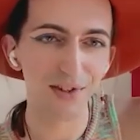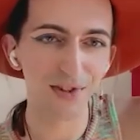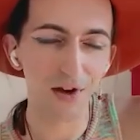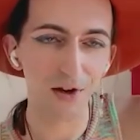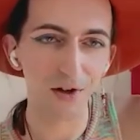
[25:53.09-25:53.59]

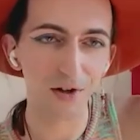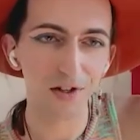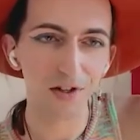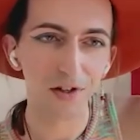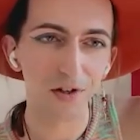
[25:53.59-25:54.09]
So
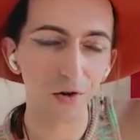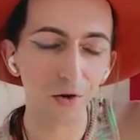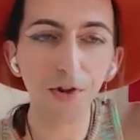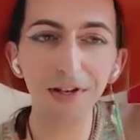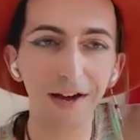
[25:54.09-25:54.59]

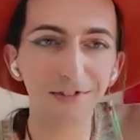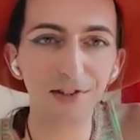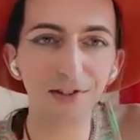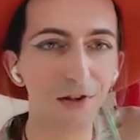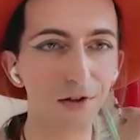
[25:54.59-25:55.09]
all that you have
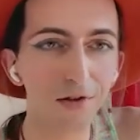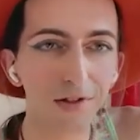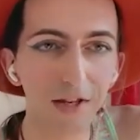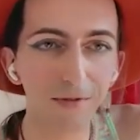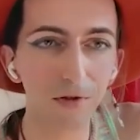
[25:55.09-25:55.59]
to
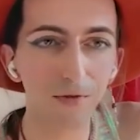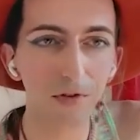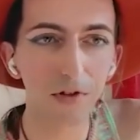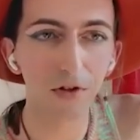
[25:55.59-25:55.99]
do if you've